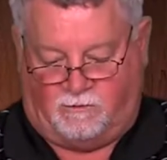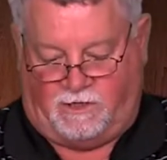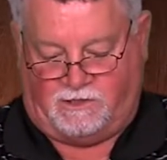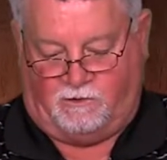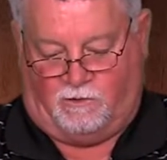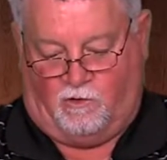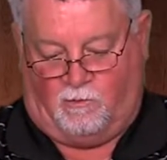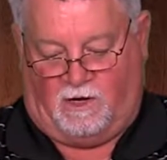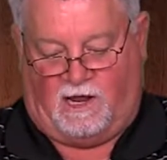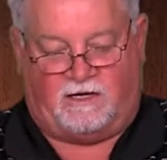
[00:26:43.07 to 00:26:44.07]
We
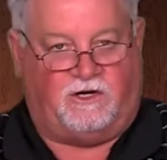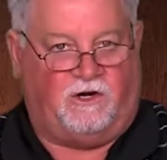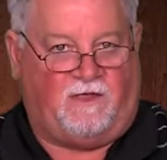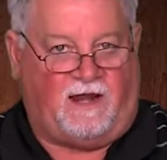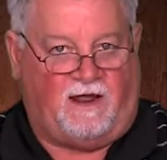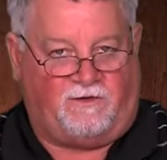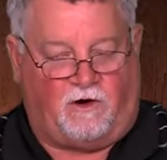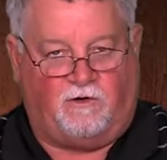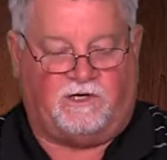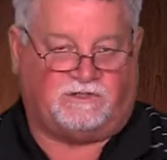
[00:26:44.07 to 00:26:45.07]
normally like to do that at
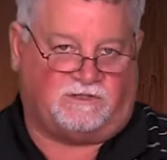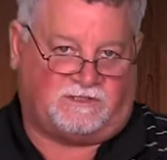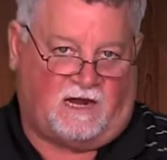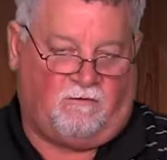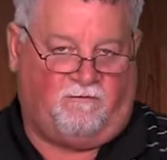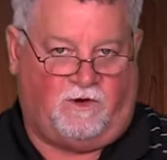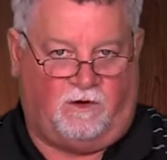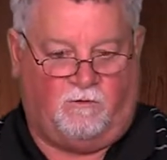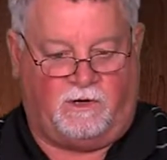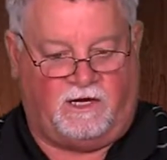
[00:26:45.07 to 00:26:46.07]
our initial site
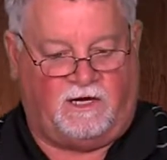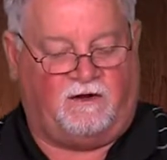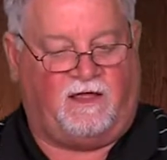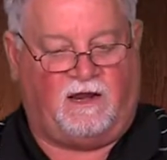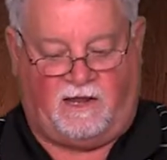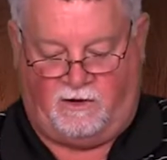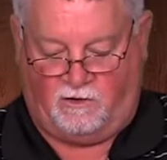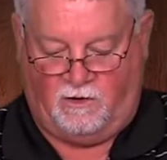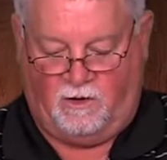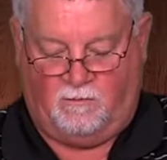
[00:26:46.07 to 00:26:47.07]
review. We'll get into that
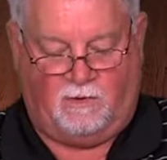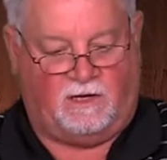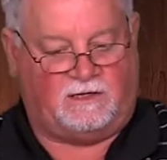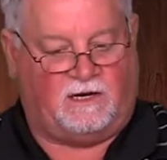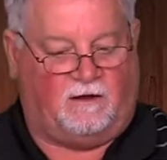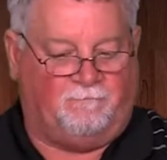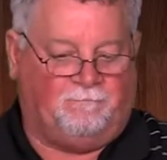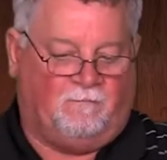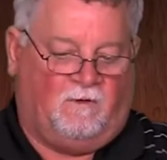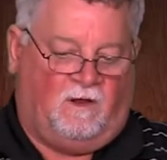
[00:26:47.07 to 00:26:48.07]
later, but
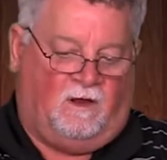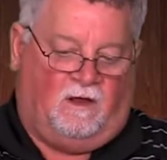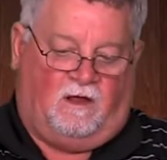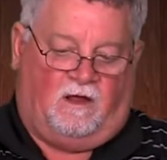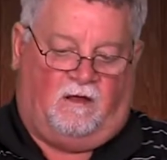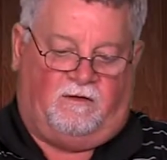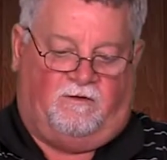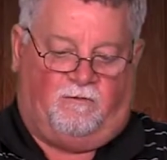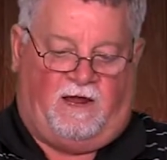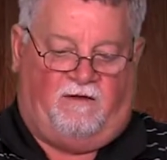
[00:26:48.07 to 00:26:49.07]

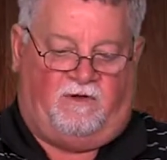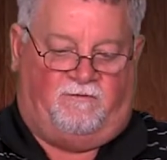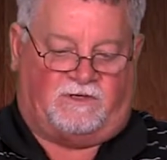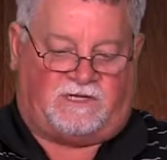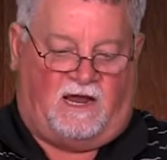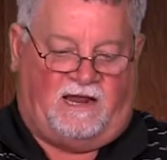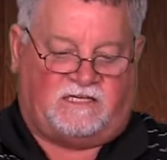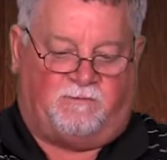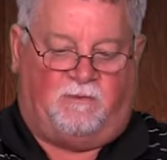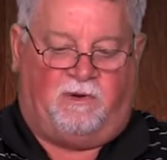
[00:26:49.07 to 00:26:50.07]
if the sign
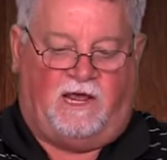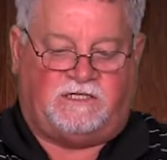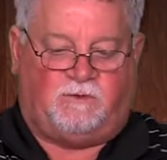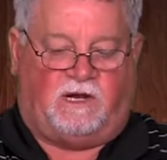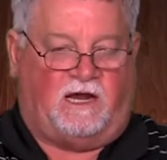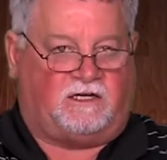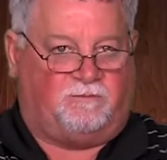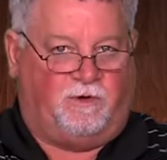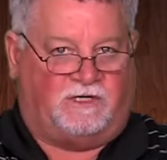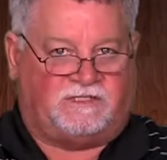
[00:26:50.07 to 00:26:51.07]
hasn't been placed, we like to
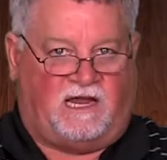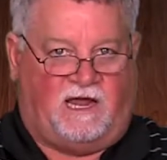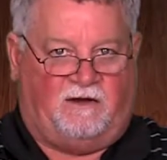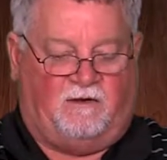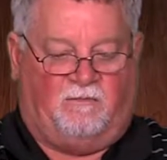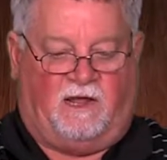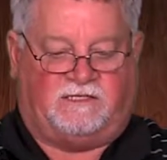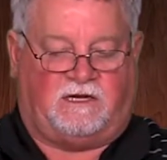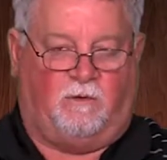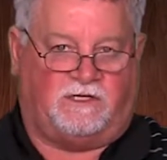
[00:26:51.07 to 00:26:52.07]
put a sign in
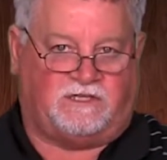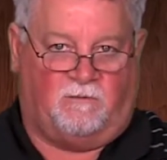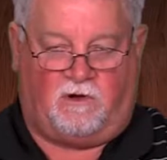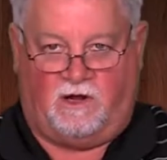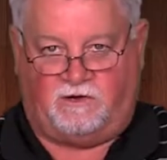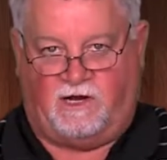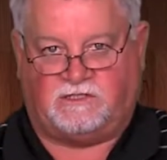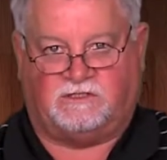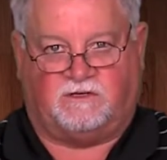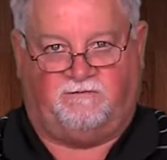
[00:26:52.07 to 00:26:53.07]
place. That way subcontractors
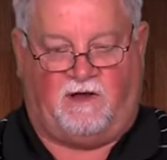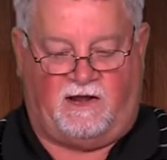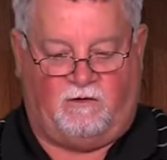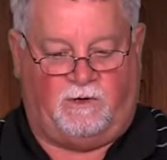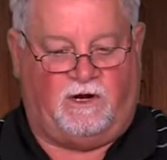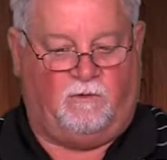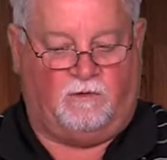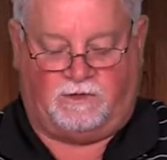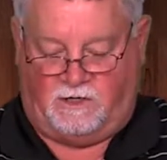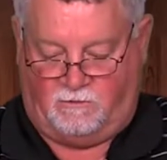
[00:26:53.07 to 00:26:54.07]
can find it. We
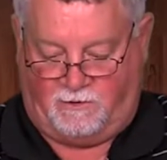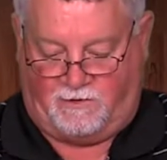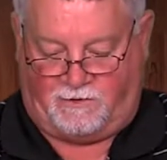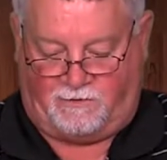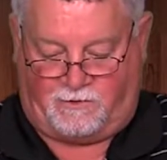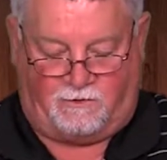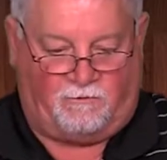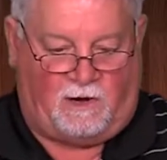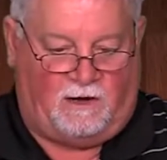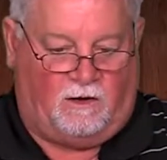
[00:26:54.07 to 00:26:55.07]
know that they're at the
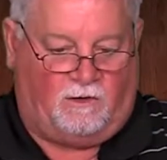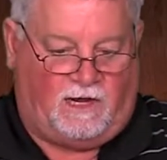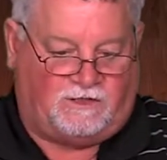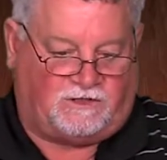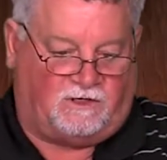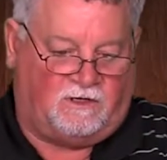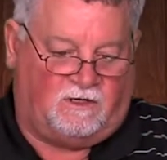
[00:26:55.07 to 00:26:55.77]
right location.